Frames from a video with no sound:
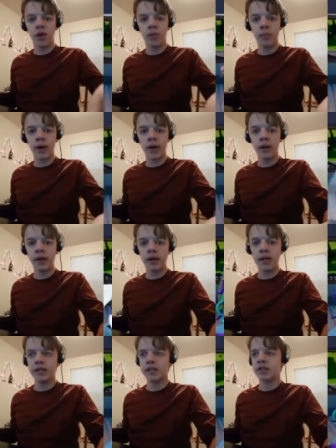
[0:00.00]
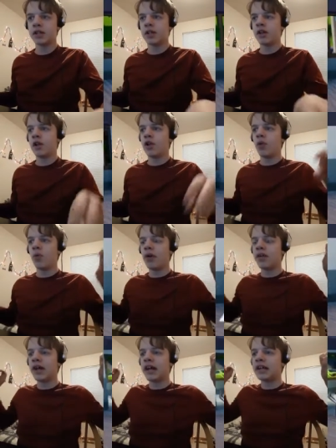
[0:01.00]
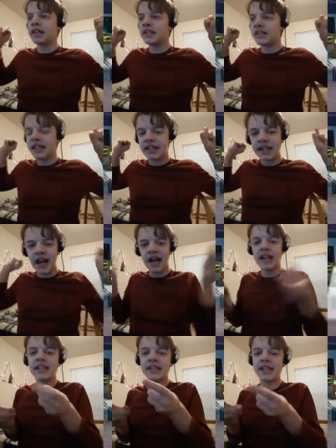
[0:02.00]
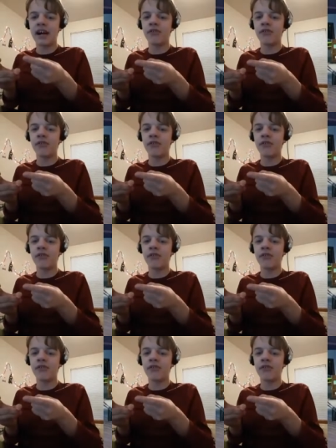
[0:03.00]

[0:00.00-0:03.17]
Oh my goodness. Well guys, that is